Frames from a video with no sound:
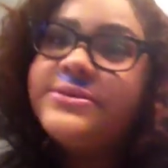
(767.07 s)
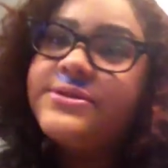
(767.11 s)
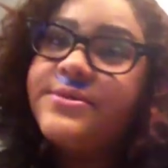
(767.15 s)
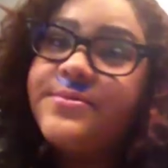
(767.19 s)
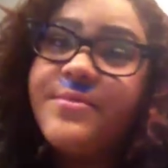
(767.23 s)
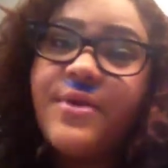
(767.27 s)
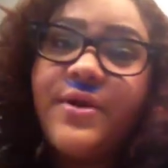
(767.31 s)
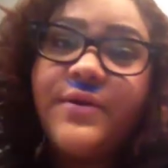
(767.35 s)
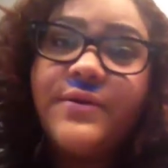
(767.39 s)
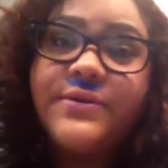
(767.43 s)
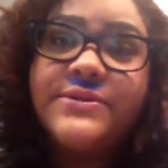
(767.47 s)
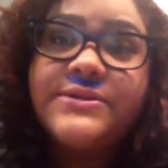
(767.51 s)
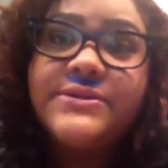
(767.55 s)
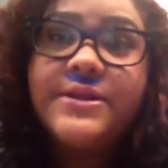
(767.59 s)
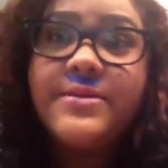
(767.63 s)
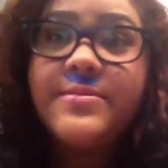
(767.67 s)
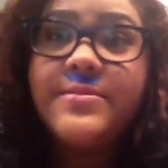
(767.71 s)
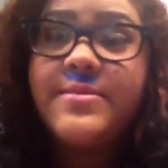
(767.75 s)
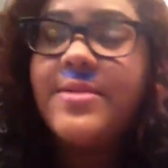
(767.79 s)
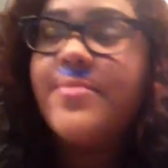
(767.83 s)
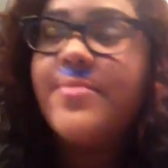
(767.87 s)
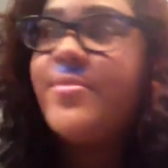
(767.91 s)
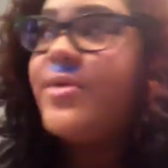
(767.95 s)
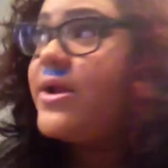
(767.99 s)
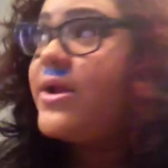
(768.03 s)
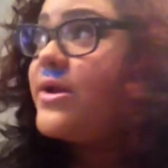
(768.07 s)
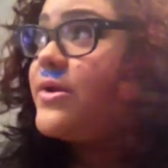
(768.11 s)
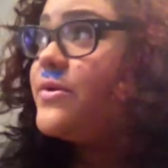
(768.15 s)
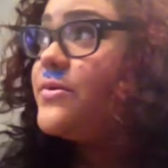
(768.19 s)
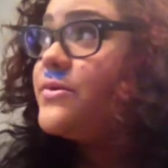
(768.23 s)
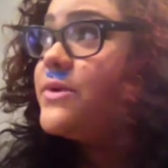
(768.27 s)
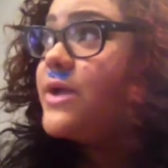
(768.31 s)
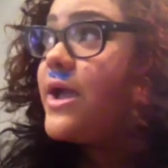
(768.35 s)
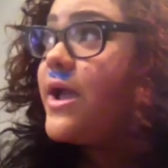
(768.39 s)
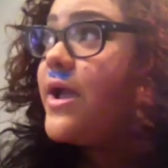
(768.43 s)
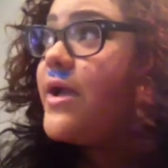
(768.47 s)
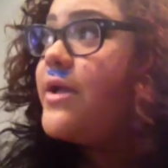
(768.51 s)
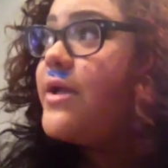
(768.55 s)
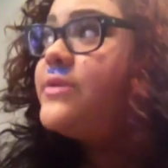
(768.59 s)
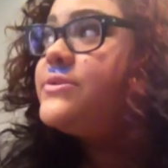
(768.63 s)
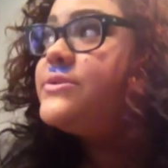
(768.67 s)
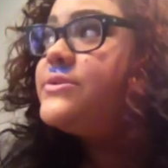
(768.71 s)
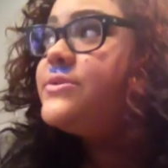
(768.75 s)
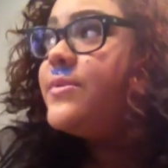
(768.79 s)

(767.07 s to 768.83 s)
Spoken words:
Tomorrow is going to be a brand new day.